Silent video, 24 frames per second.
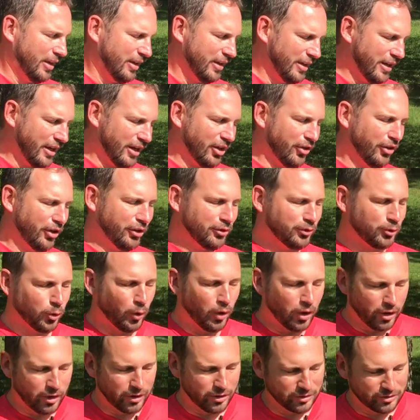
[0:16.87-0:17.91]
Now, those
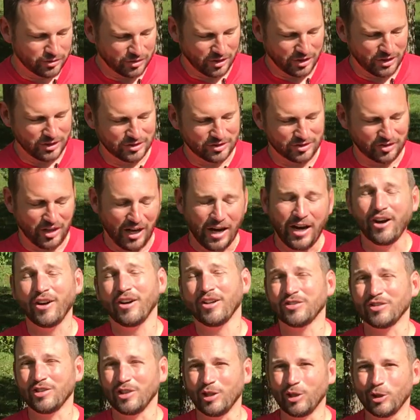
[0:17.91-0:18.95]
words can scare
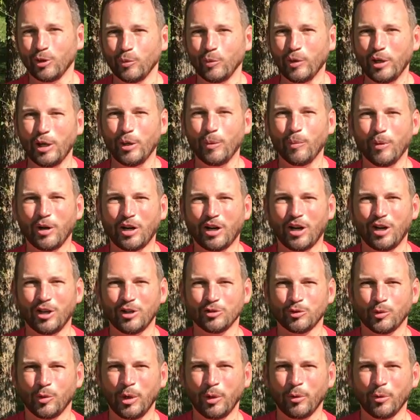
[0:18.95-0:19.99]
us a little bit
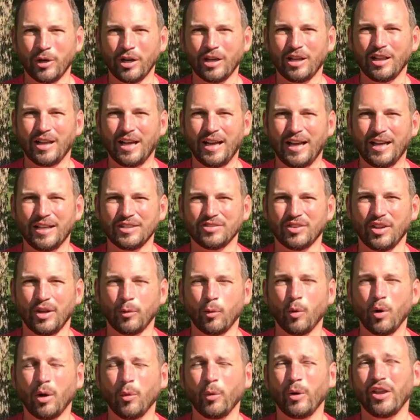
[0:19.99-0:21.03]
because we realize
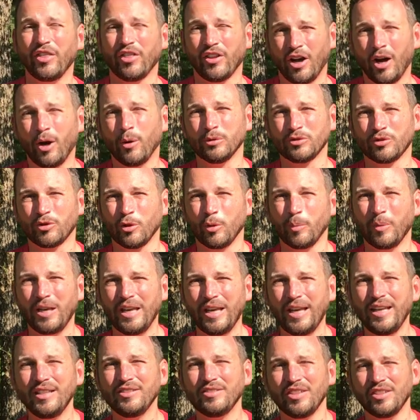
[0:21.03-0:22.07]
that what we thought was going to be
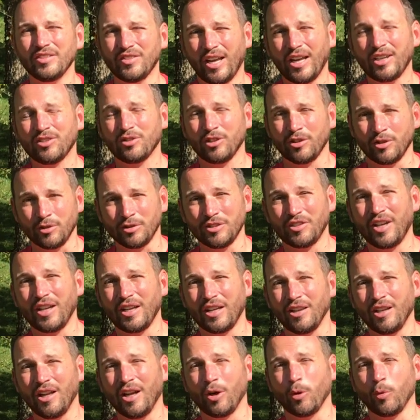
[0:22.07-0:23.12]
easy is actually going to
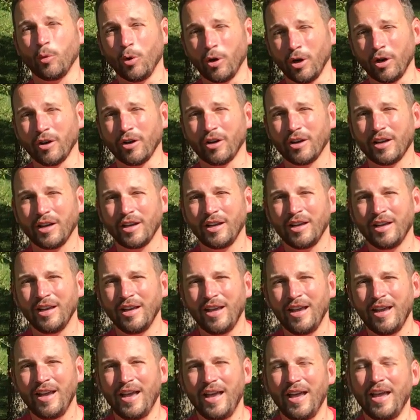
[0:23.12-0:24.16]
take a lot of work.
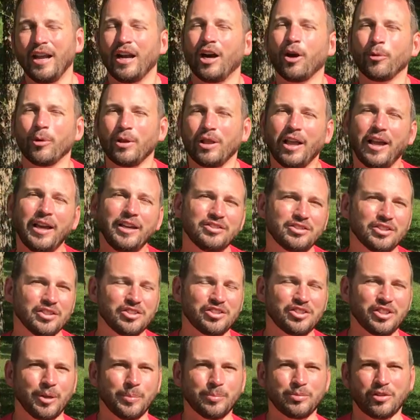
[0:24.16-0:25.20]
And our
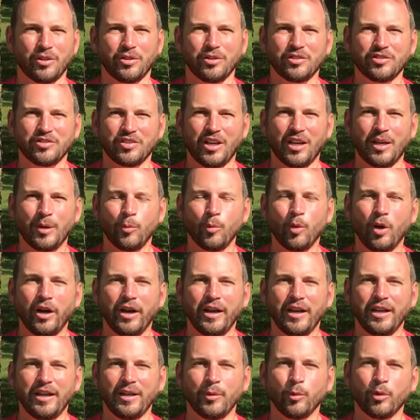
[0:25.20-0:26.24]
relationships are the same
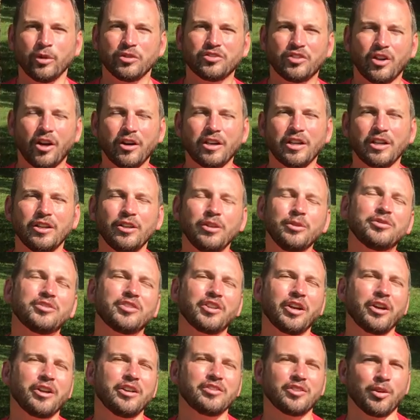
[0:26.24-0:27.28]
way. And we're starting a new
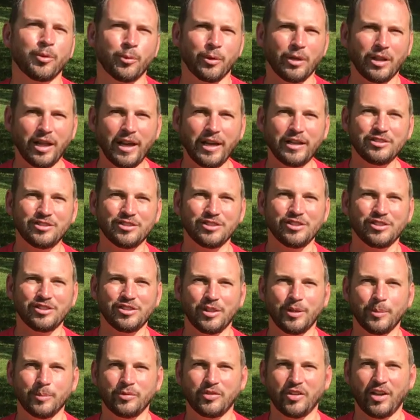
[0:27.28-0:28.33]
series on
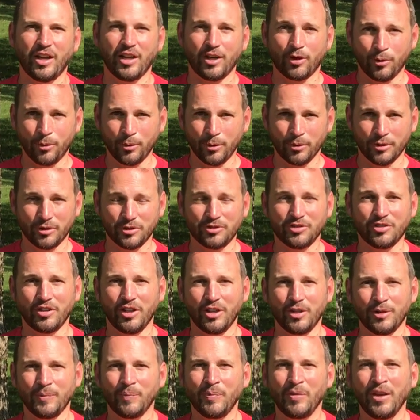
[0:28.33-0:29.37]
relationships at
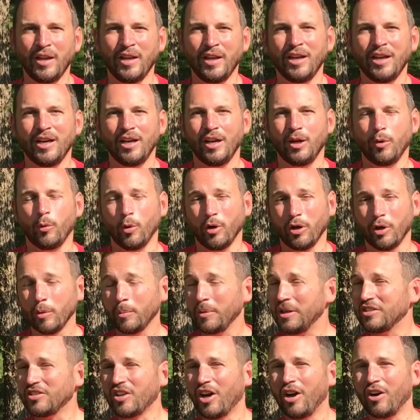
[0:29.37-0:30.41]
Cornerstone. And we're going
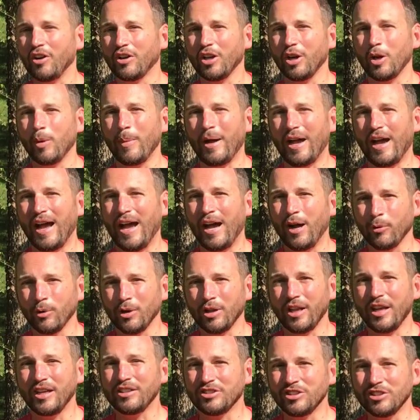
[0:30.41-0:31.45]
to be talking about how
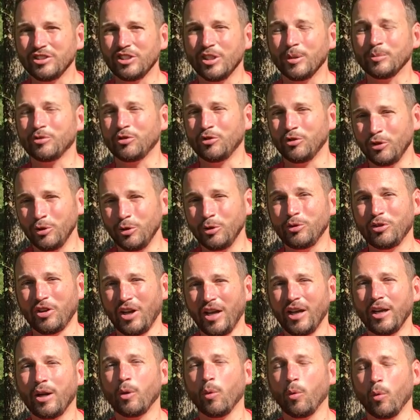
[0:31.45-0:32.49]
relationships do
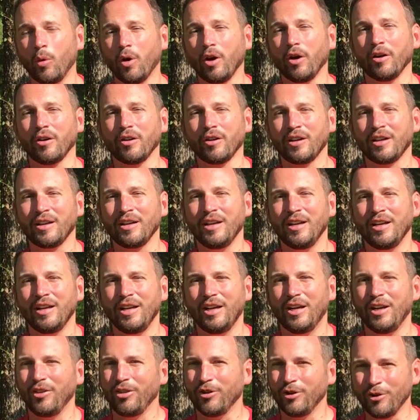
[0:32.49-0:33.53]
take work.
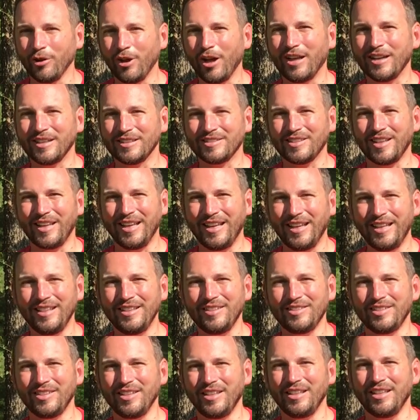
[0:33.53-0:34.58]
They're not as
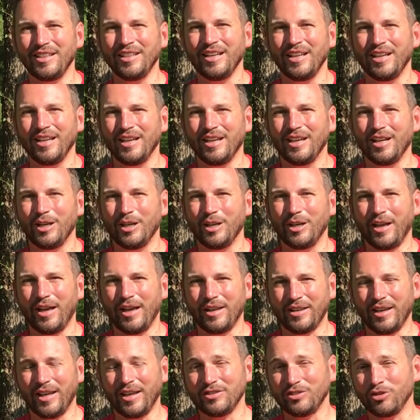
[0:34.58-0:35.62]
easy
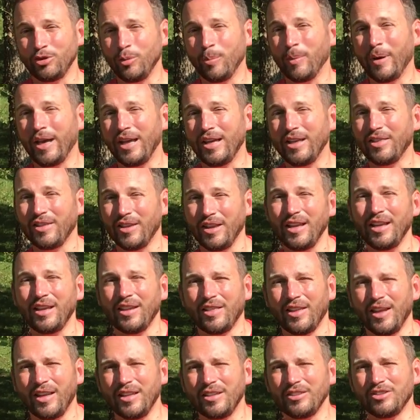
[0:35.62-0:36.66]
as you may
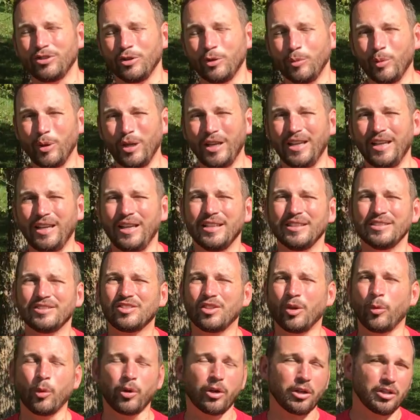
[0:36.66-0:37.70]
think they should be. And
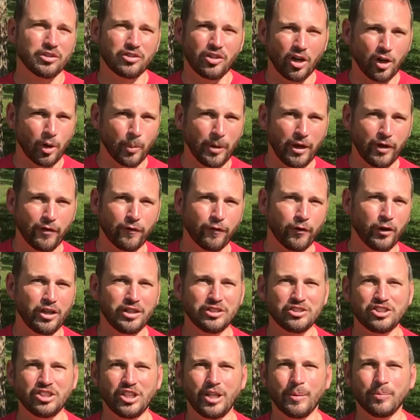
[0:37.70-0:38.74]
so we're going to talk about
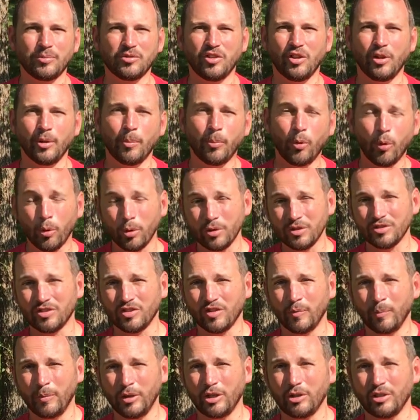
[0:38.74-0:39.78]
friendships and the importance
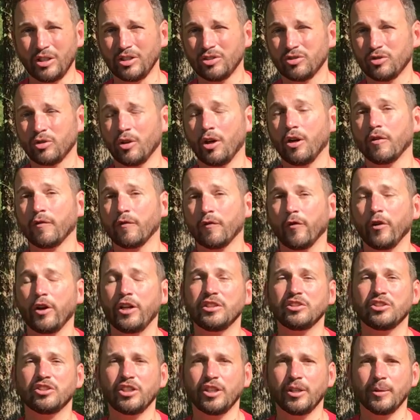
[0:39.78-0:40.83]
of building strong
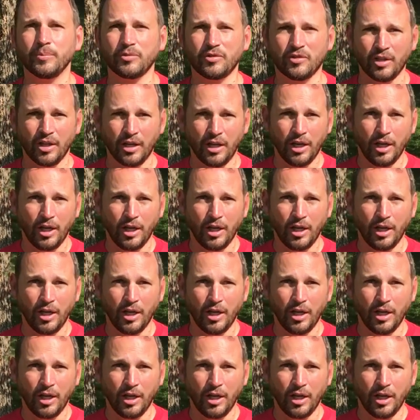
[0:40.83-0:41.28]
friendships.